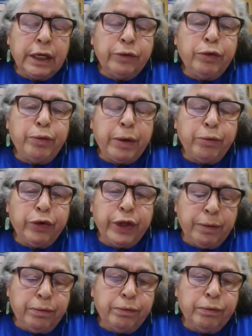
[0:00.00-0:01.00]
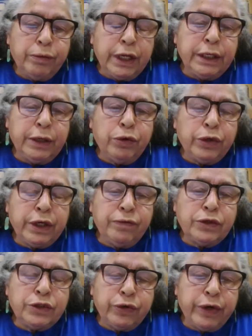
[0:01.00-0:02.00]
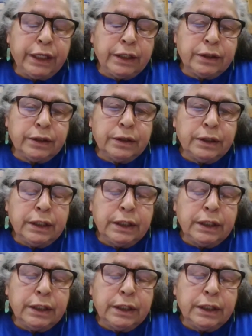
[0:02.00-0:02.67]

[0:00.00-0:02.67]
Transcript: and remember them, and they will give you strength.